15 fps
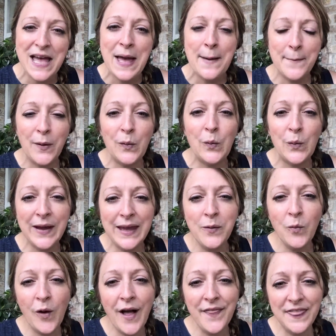but we
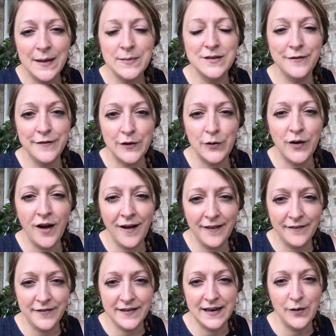want them to feel
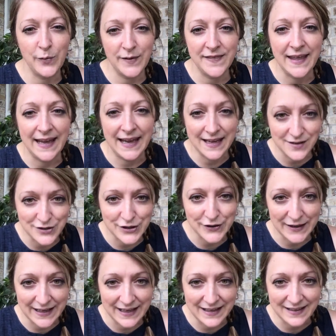confident when they enter
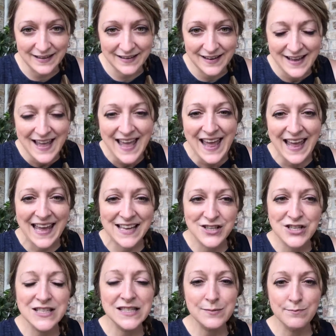in. It
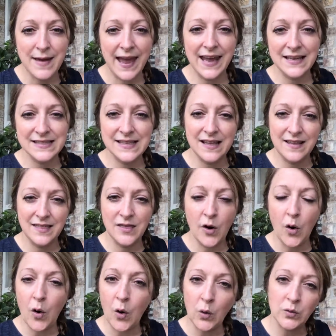just makes the
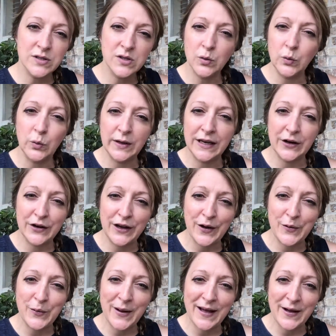whole school year
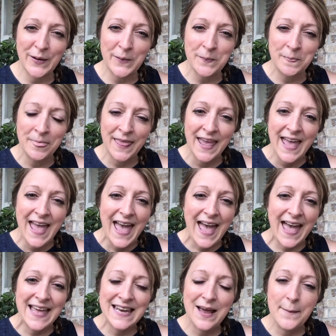go well.
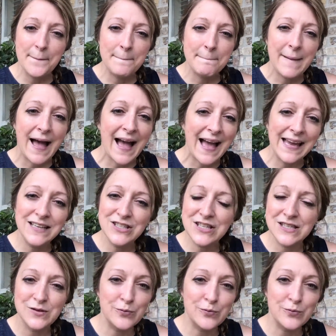And I just